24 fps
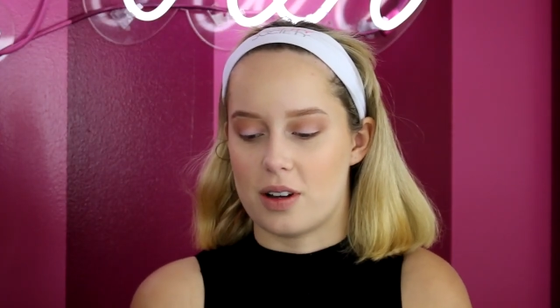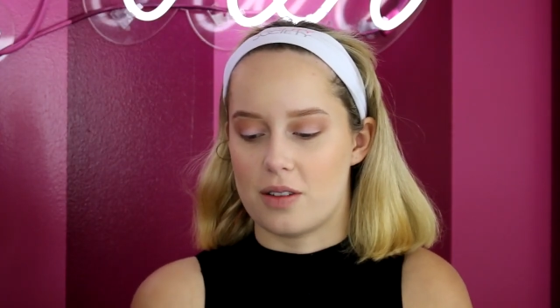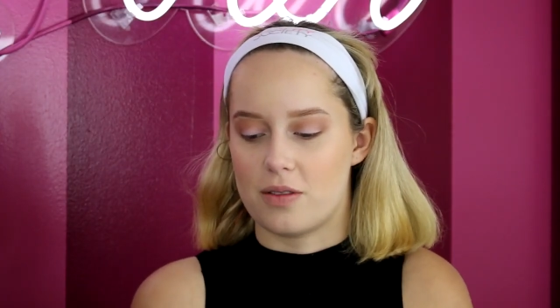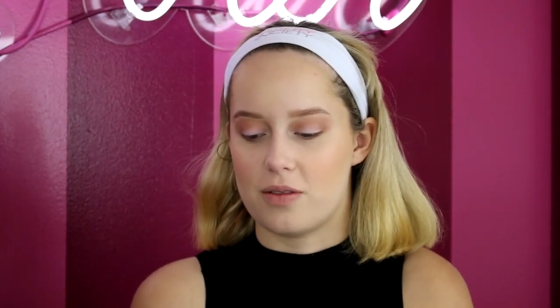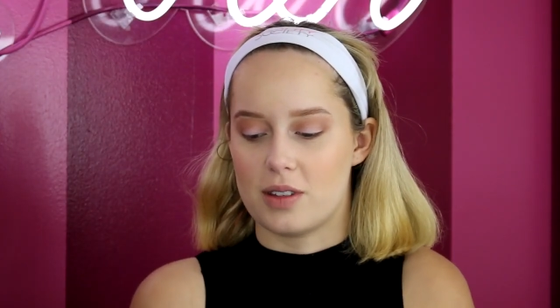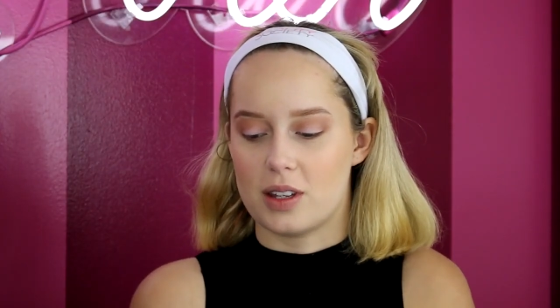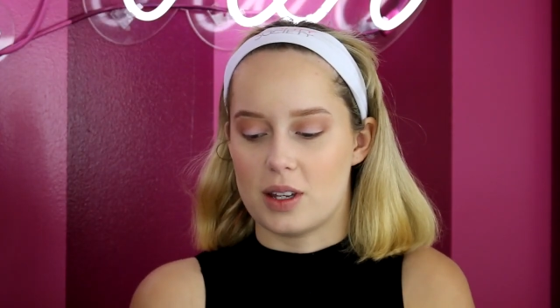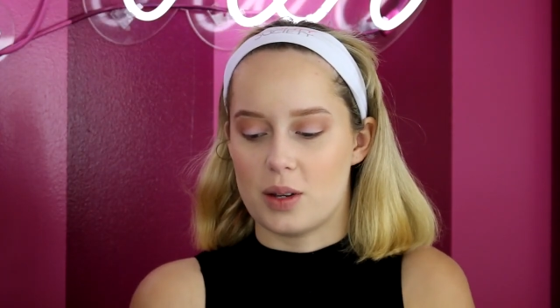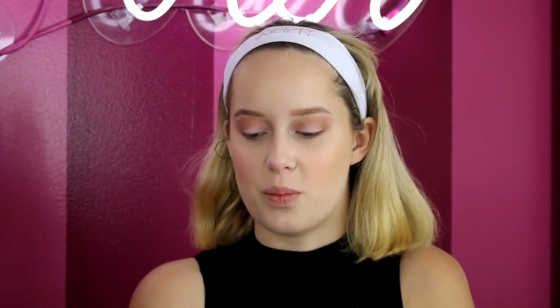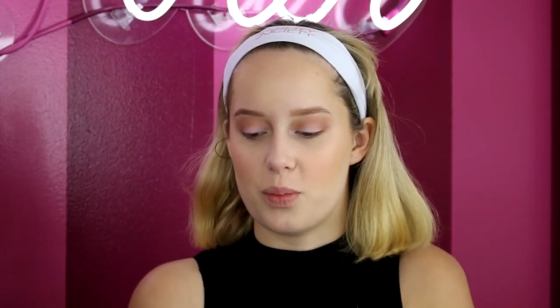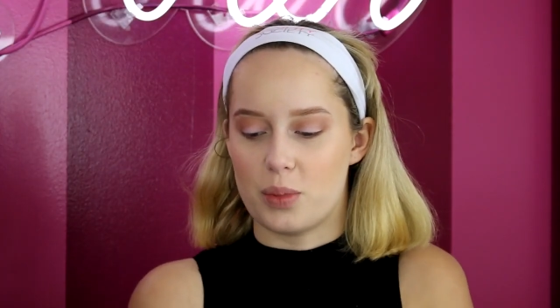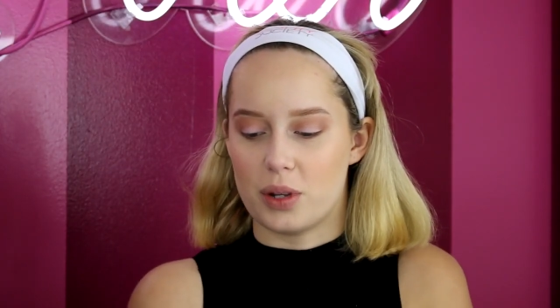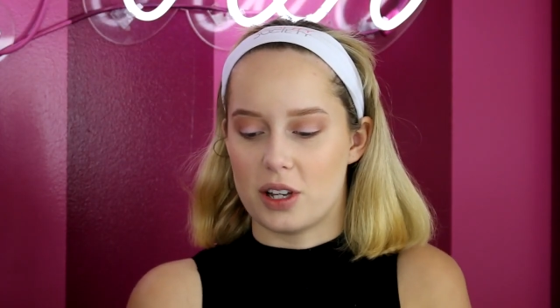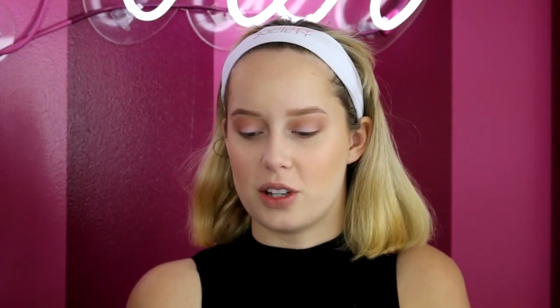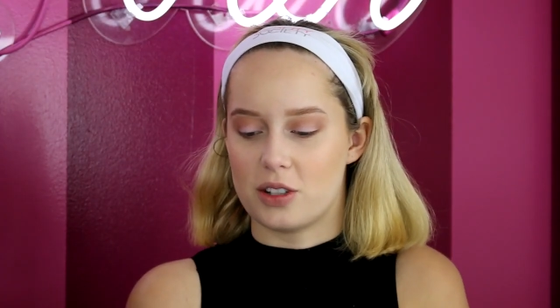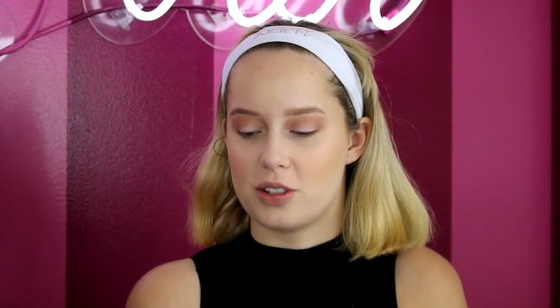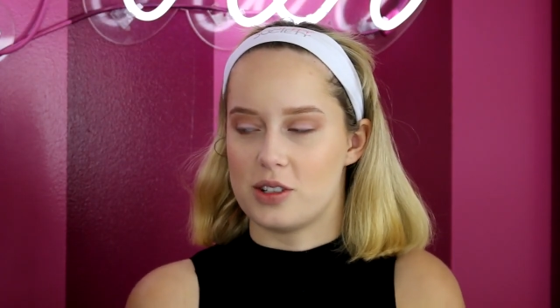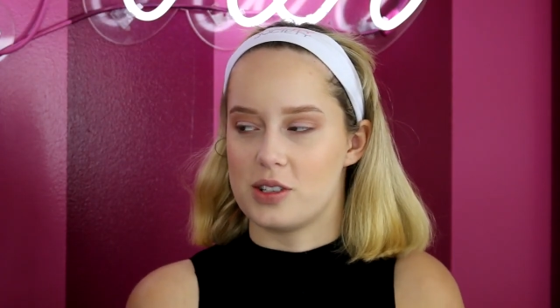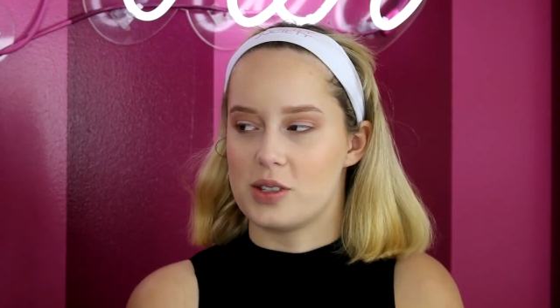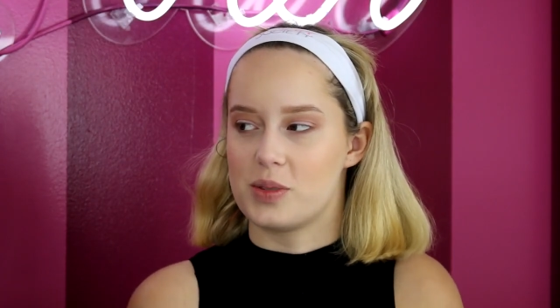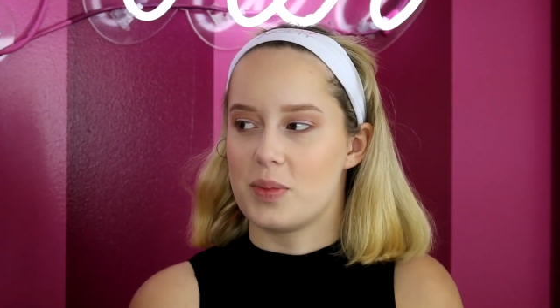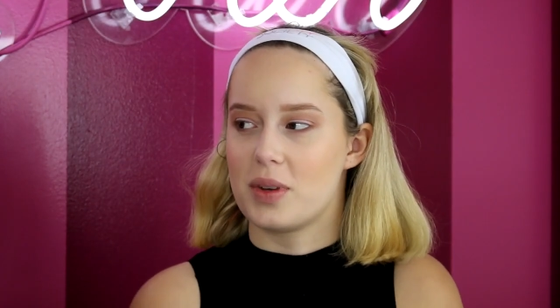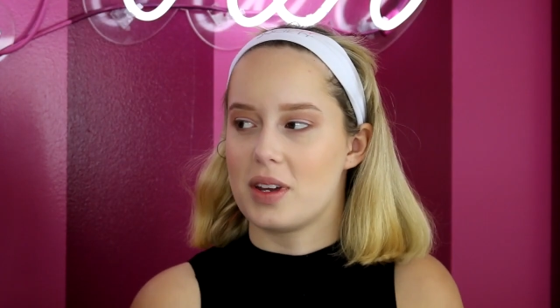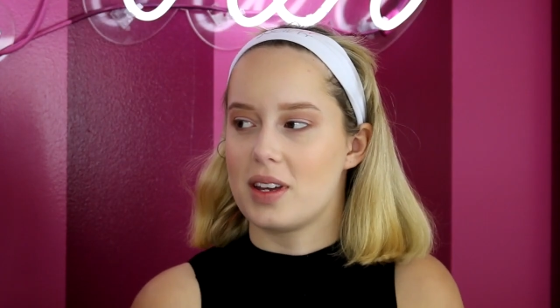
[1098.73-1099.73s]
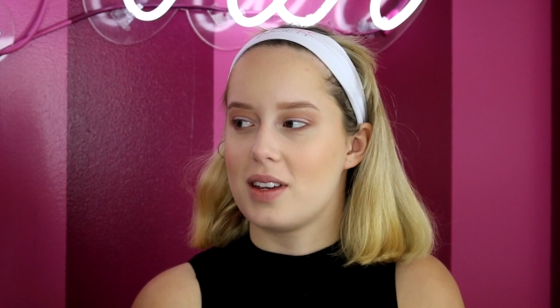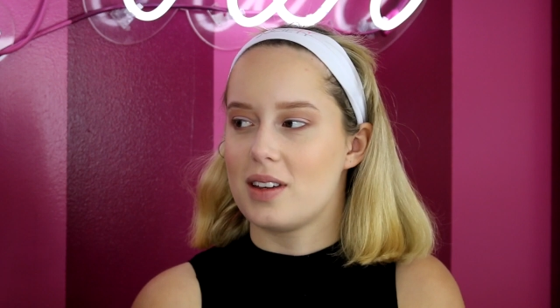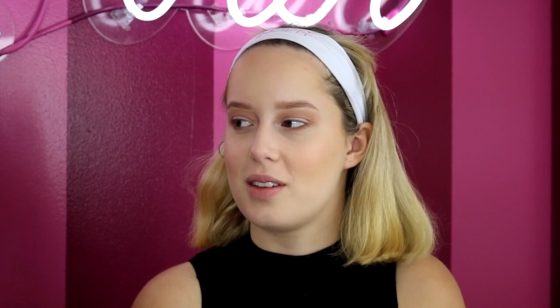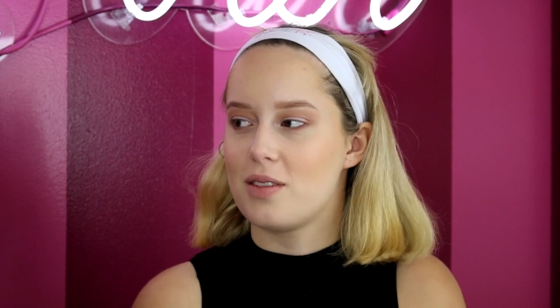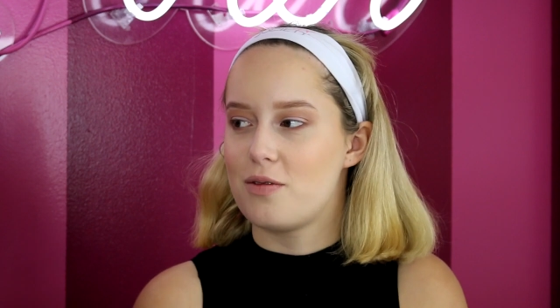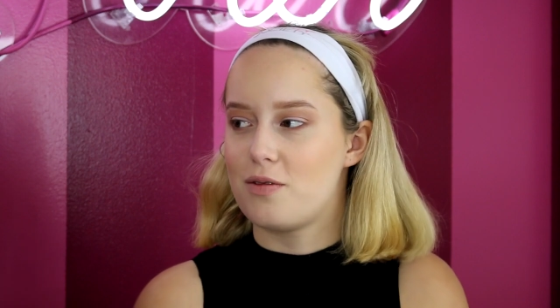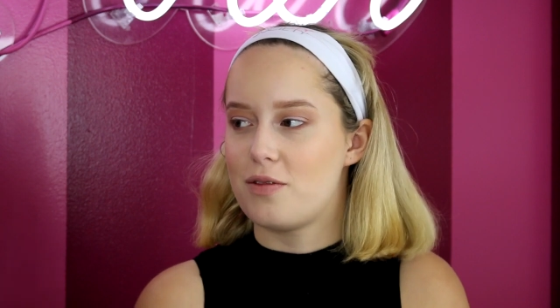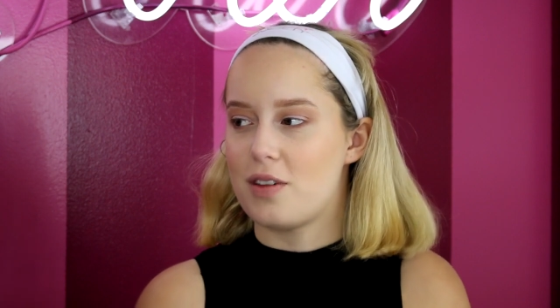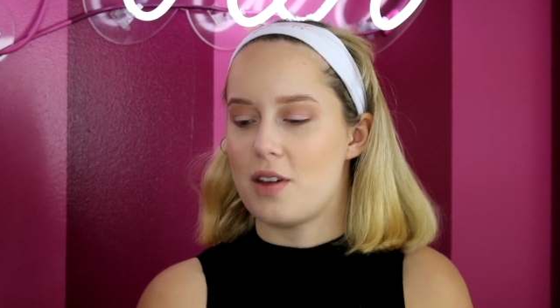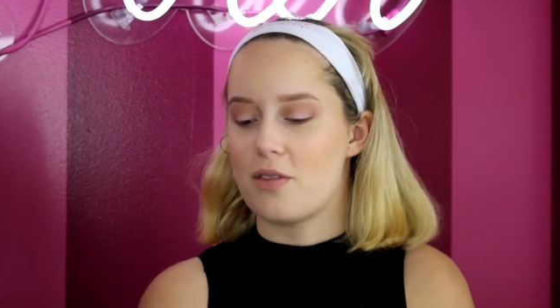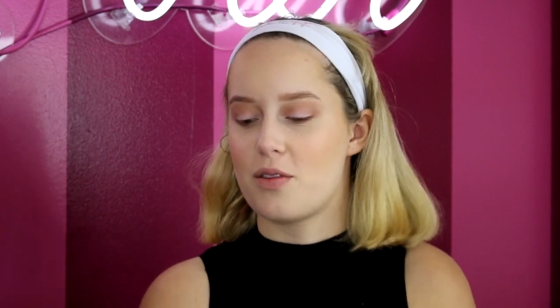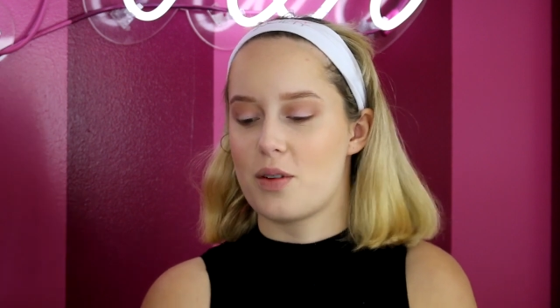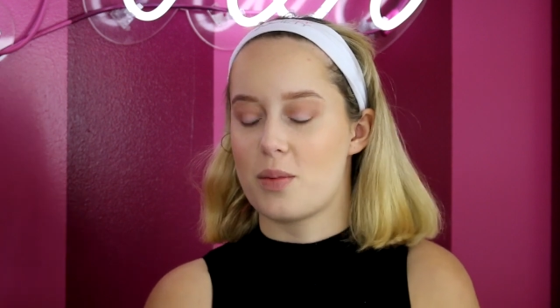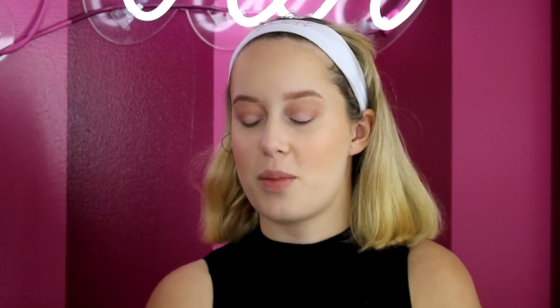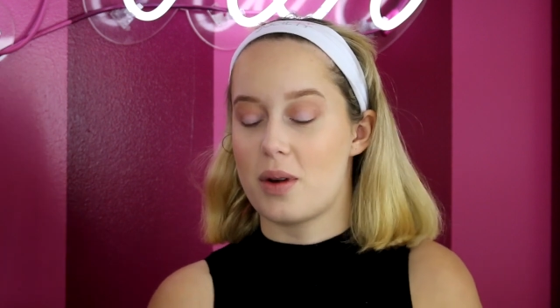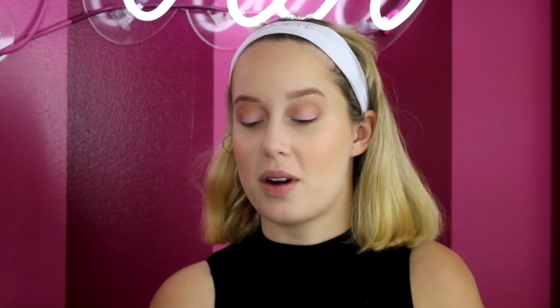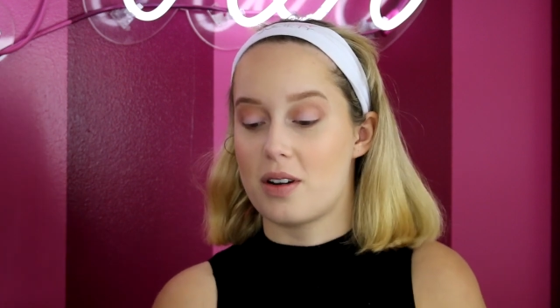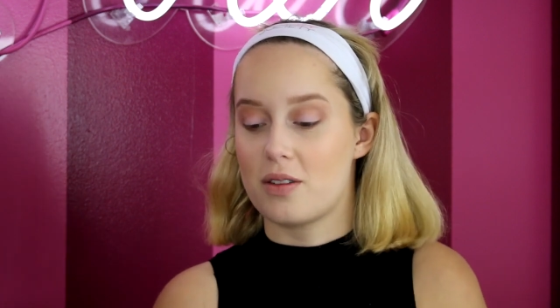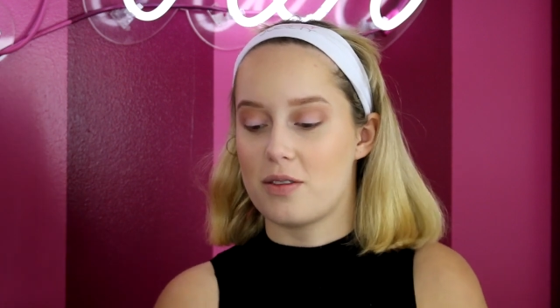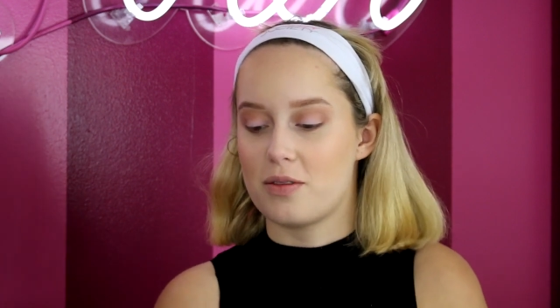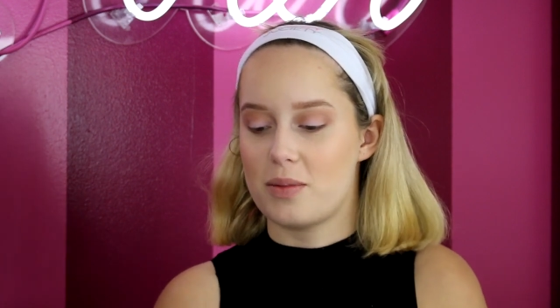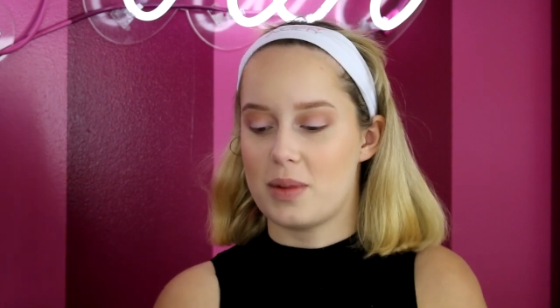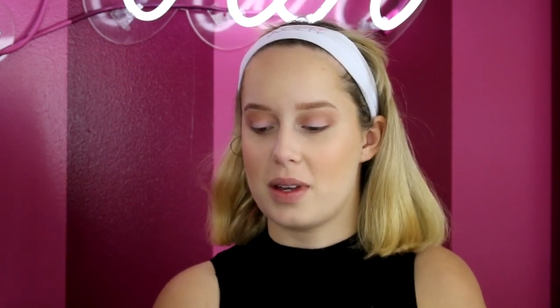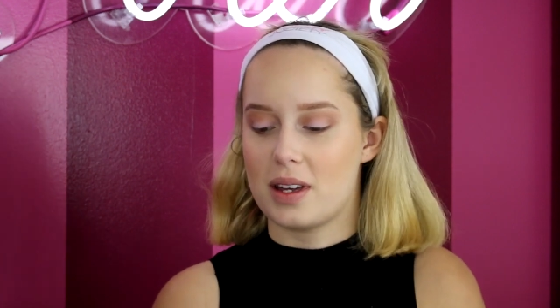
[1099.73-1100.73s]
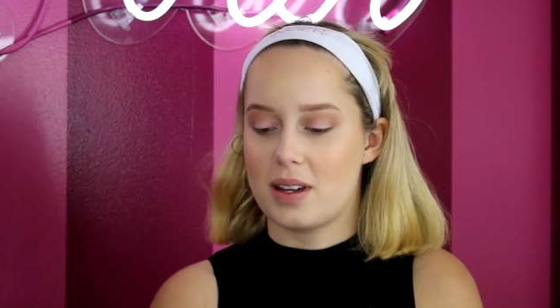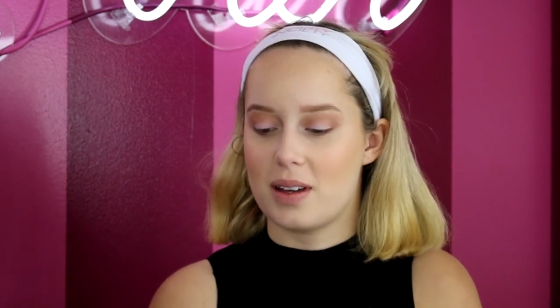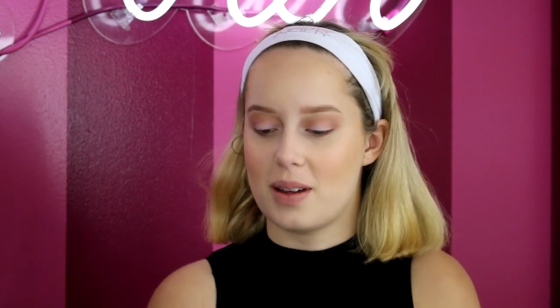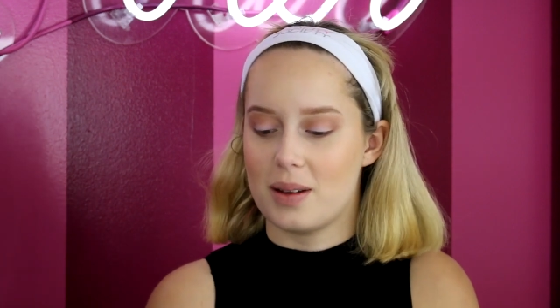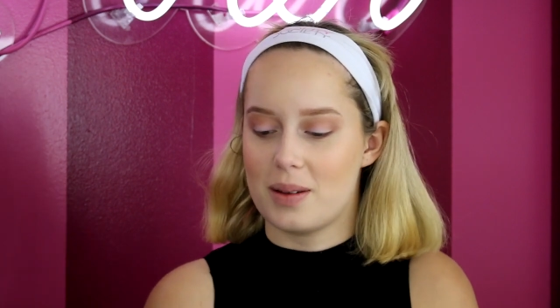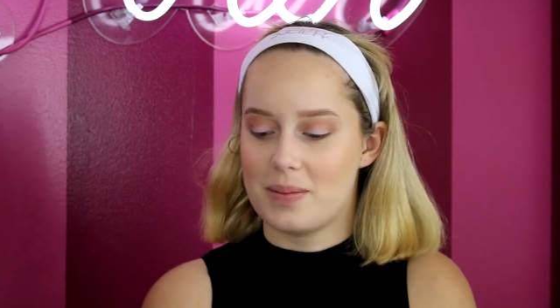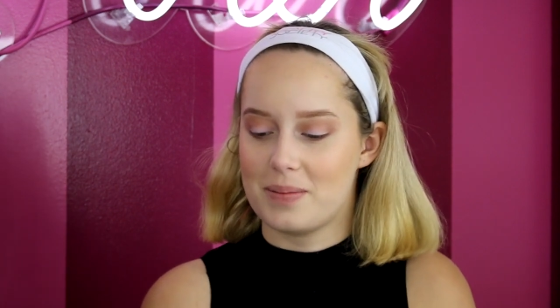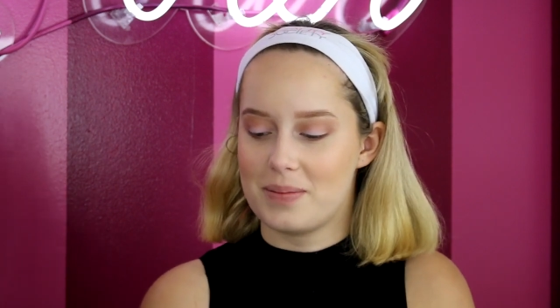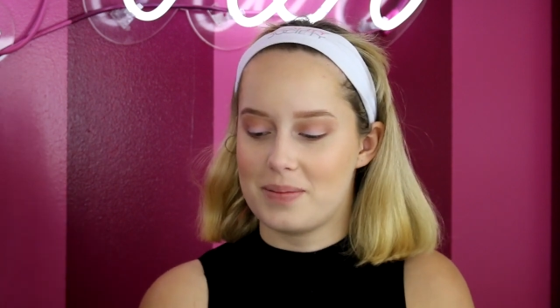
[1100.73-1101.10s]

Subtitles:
I feel like blush is my favorite part of makeup.